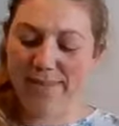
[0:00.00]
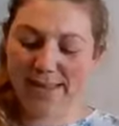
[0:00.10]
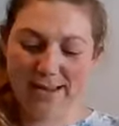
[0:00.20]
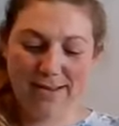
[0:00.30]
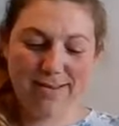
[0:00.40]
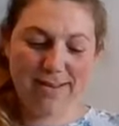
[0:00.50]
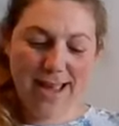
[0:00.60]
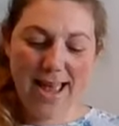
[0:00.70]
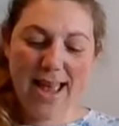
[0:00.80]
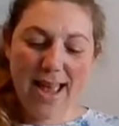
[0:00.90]
So
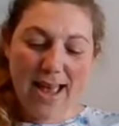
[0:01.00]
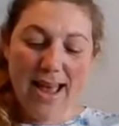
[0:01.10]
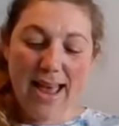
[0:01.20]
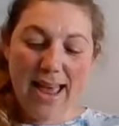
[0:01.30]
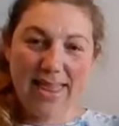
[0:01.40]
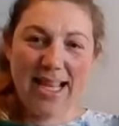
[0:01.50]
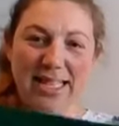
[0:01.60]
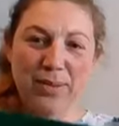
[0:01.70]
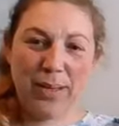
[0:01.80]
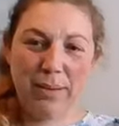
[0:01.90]

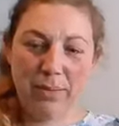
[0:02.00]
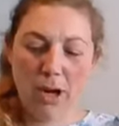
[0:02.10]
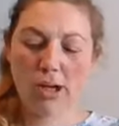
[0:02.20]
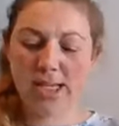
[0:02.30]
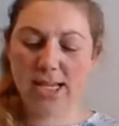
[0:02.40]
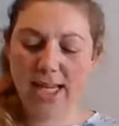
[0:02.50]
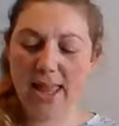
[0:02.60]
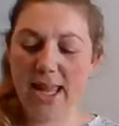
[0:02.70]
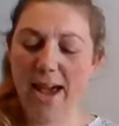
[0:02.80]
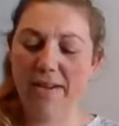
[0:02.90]
this will be blocked in
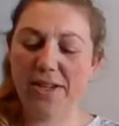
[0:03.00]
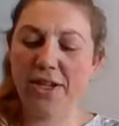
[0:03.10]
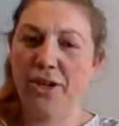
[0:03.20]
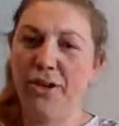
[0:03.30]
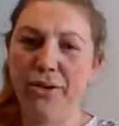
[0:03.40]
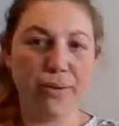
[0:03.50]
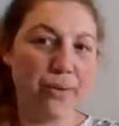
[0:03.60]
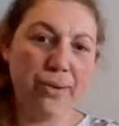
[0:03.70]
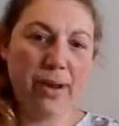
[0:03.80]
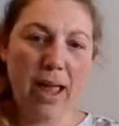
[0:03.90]
the afternoon.